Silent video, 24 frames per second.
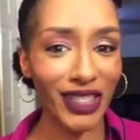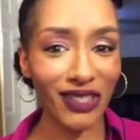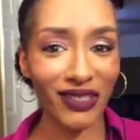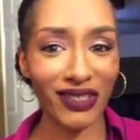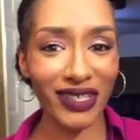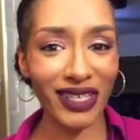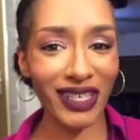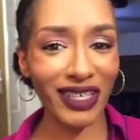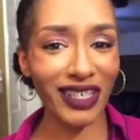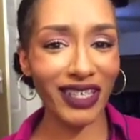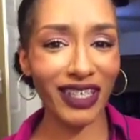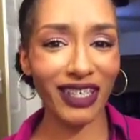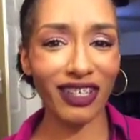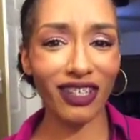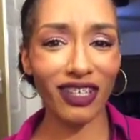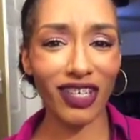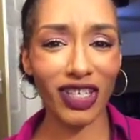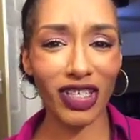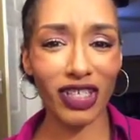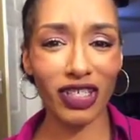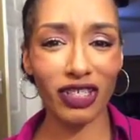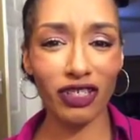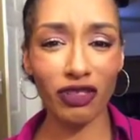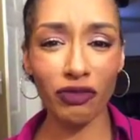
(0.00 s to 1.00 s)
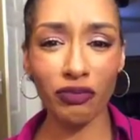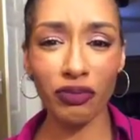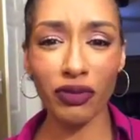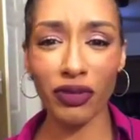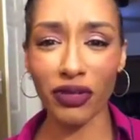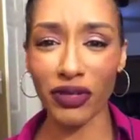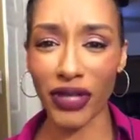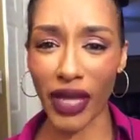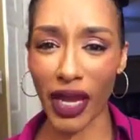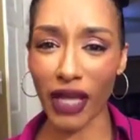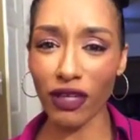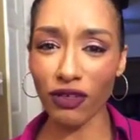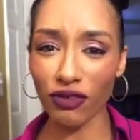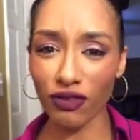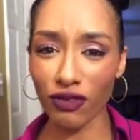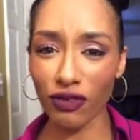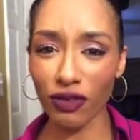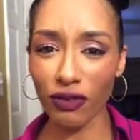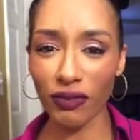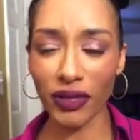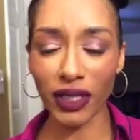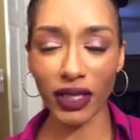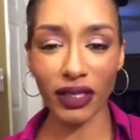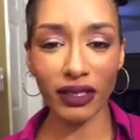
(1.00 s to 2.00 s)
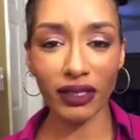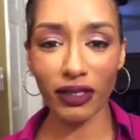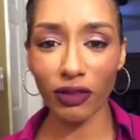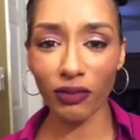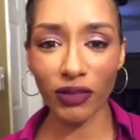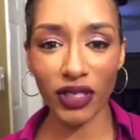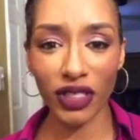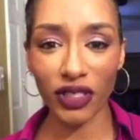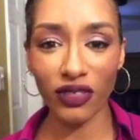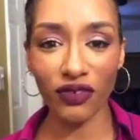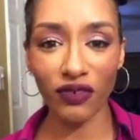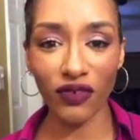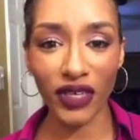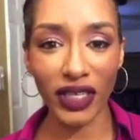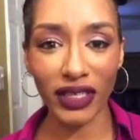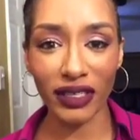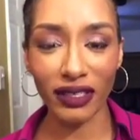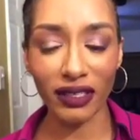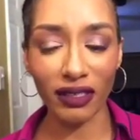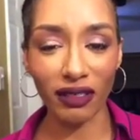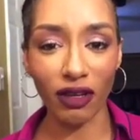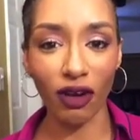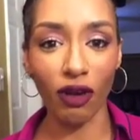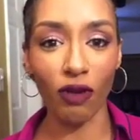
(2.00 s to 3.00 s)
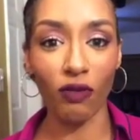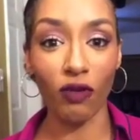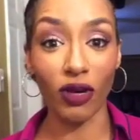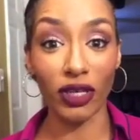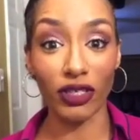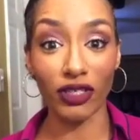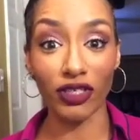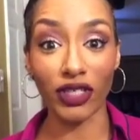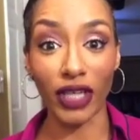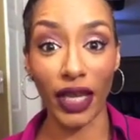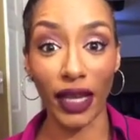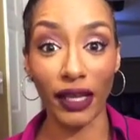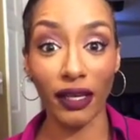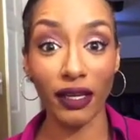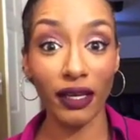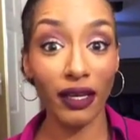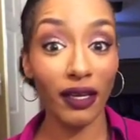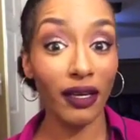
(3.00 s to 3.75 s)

it's not going to look super natural because nobody's face is all one shade.